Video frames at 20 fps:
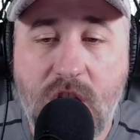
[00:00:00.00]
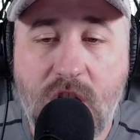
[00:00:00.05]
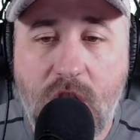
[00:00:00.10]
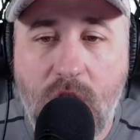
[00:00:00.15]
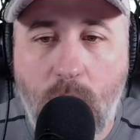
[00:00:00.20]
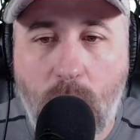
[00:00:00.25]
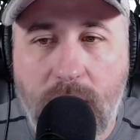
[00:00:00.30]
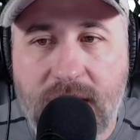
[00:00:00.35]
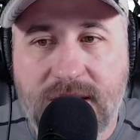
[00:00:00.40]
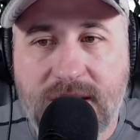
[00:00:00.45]

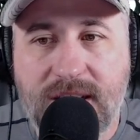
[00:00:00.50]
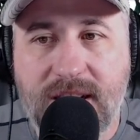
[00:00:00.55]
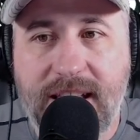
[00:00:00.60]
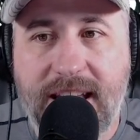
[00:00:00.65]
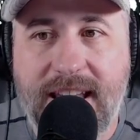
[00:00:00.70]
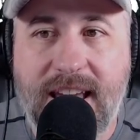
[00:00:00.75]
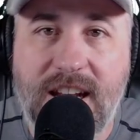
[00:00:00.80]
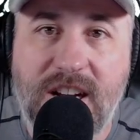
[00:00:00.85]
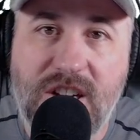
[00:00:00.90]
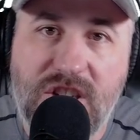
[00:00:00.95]
Whereas
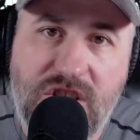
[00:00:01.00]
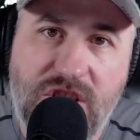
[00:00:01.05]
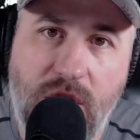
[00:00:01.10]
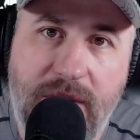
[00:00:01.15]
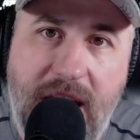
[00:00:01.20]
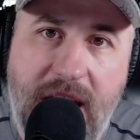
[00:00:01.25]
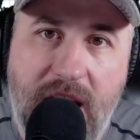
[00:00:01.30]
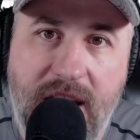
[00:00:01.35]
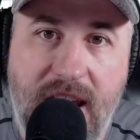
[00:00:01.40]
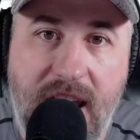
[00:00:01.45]
in a
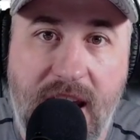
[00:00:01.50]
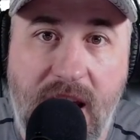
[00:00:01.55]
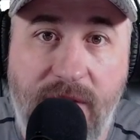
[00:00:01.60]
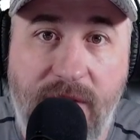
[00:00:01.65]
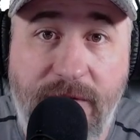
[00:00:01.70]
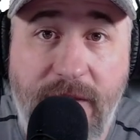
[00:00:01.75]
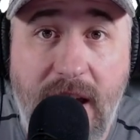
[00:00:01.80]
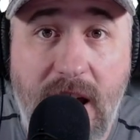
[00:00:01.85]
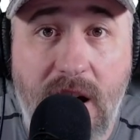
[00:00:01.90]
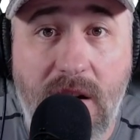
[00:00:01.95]
showdown
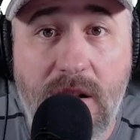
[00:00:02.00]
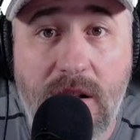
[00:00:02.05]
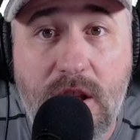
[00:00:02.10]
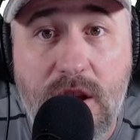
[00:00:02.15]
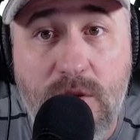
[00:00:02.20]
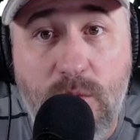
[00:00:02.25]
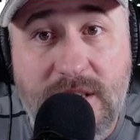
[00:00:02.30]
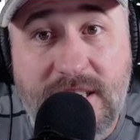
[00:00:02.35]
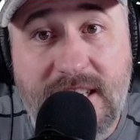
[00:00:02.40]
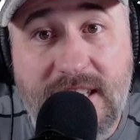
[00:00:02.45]
NFL,
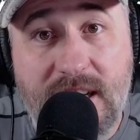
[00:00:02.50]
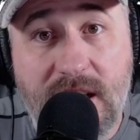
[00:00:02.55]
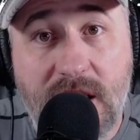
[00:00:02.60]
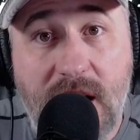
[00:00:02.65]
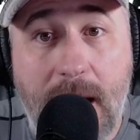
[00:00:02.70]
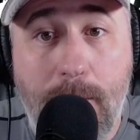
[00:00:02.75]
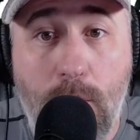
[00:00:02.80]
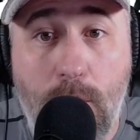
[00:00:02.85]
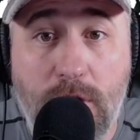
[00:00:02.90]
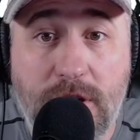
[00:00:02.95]
we see a
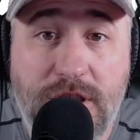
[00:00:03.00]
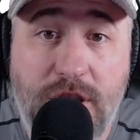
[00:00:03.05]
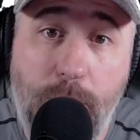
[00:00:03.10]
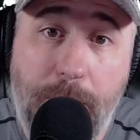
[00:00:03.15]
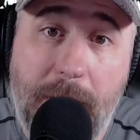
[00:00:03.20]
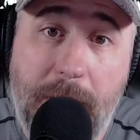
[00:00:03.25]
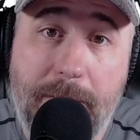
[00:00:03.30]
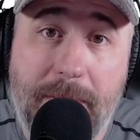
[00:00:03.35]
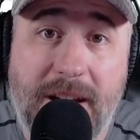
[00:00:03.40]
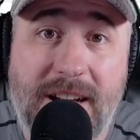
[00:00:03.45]
lot more
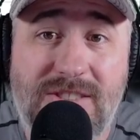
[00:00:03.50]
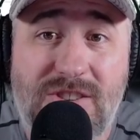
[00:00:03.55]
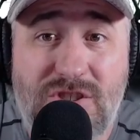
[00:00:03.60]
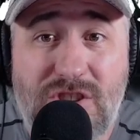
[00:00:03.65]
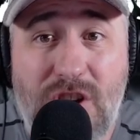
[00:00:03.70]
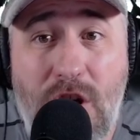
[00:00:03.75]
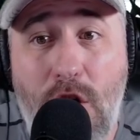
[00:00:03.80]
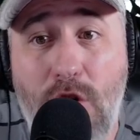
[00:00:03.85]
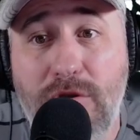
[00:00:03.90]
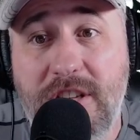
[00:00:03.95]
duping because
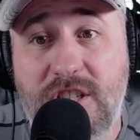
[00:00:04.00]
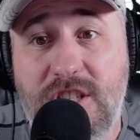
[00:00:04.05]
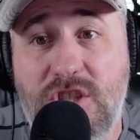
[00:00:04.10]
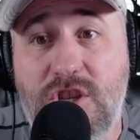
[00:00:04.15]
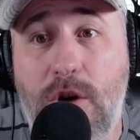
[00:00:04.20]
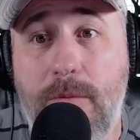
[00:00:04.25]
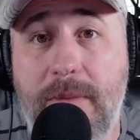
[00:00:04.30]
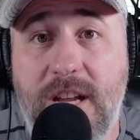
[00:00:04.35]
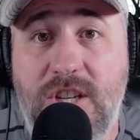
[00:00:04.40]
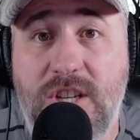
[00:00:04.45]
there's only
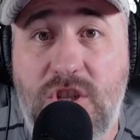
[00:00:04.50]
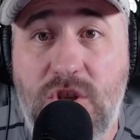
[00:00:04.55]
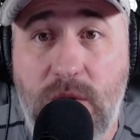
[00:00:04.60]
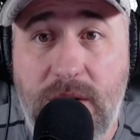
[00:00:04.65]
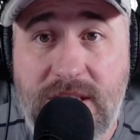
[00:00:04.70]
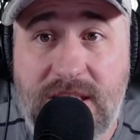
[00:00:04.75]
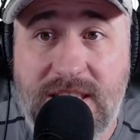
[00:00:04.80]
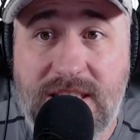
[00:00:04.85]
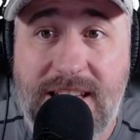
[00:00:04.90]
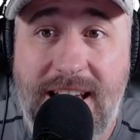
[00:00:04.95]
so many
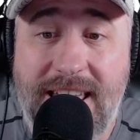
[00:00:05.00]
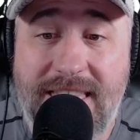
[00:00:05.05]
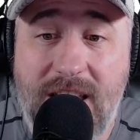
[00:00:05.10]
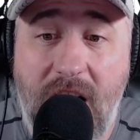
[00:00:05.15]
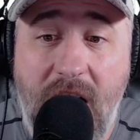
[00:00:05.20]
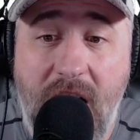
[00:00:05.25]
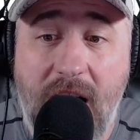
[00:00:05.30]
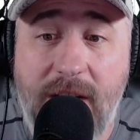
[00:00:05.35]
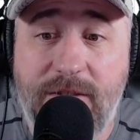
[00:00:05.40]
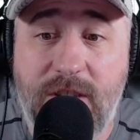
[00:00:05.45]
choices and the
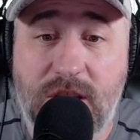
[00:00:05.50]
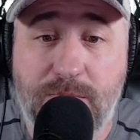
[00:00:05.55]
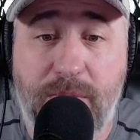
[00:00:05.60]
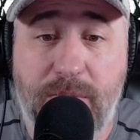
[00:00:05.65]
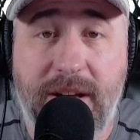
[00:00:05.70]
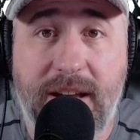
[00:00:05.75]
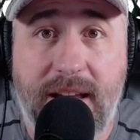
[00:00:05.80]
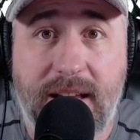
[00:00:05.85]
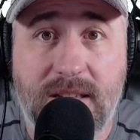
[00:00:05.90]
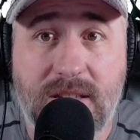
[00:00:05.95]
obvious
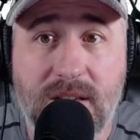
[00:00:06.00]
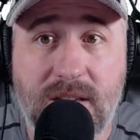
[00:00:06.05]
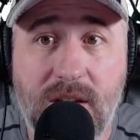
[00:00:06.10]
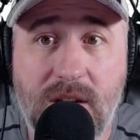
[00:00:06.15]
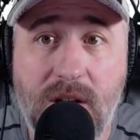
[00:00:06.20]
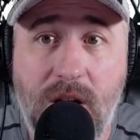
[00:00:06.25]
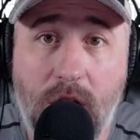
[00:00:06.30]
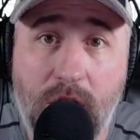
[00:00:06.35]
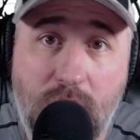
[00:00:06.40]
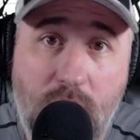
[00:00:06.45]
plays
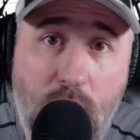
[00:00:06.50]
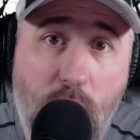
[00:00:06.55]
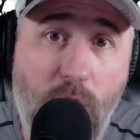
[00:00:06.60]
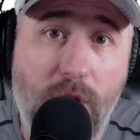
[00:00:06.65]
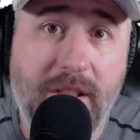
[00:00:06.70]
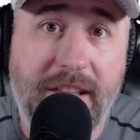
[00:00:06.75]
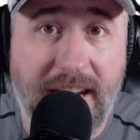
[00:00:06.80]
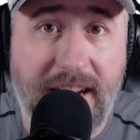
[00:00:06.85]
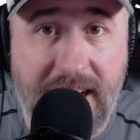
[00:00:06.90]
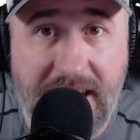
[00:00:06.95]
are
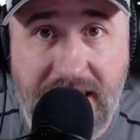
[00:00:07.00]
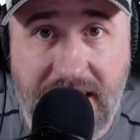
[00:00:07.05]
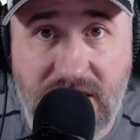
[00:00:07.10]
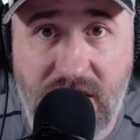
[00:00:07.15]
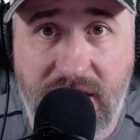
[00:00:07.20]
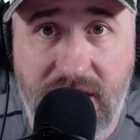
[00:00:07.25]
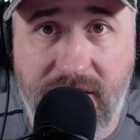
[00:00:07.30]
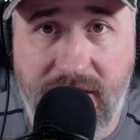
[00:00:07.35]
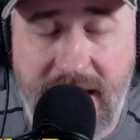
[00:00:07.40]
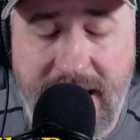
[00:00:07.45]
correlated to each
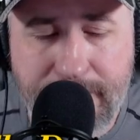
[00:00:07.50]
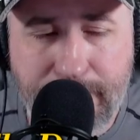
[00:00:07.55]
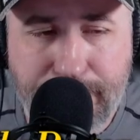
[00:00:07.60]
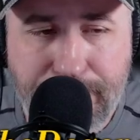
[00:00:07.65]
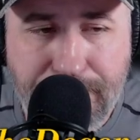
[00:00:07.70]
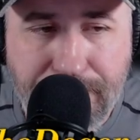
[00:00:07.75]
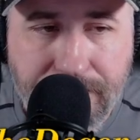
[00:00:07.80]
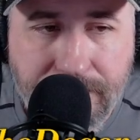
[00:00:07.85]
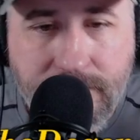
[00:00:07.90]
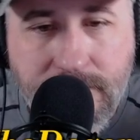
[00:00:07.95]
other, right?
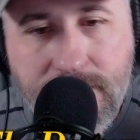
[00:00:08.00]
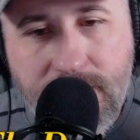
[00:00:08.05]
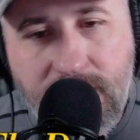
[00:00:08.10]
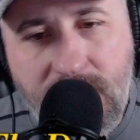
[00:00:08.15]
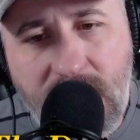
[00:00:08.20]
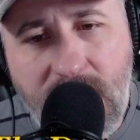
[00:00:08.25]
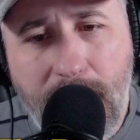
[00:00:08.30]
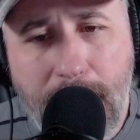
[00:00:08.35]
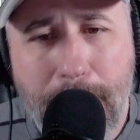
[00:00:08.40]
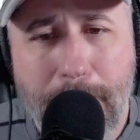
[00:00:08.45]

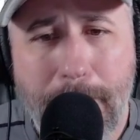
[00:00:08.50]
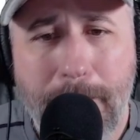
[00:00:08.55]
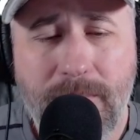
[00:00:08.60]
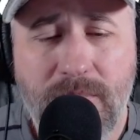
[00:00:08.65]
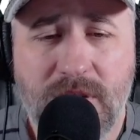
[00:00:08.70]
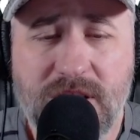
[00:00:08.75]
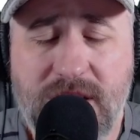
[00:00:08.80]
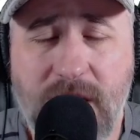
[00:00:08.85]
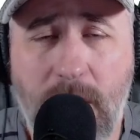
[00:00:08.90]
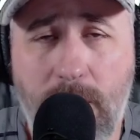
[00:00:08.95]

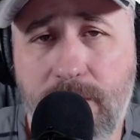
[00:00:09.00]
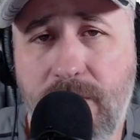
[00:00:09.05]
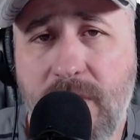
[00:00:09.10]
So